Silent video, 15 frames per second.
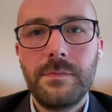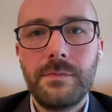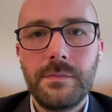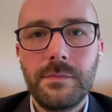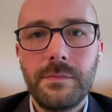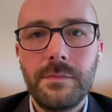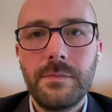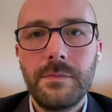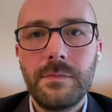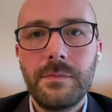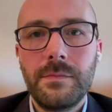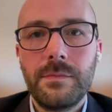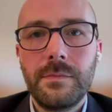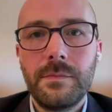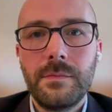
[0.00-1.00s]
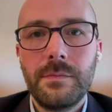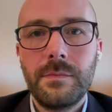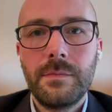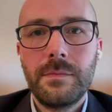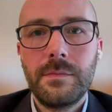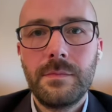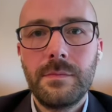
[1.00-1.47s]

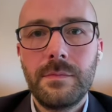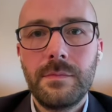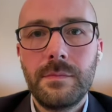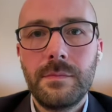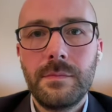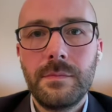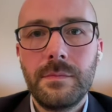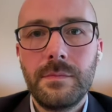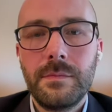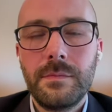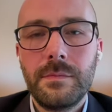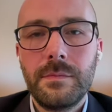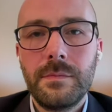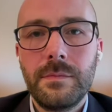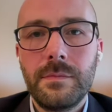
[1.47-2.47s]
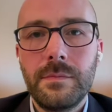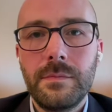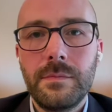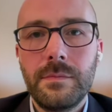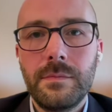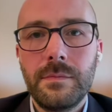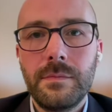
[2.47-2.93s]

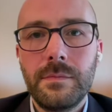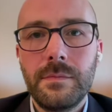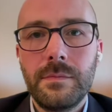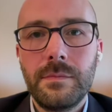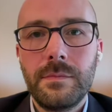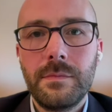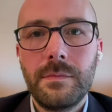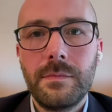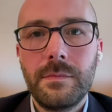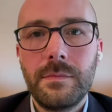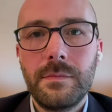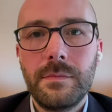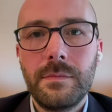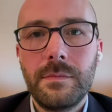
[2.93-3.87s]
No words are spoken by the person on screen.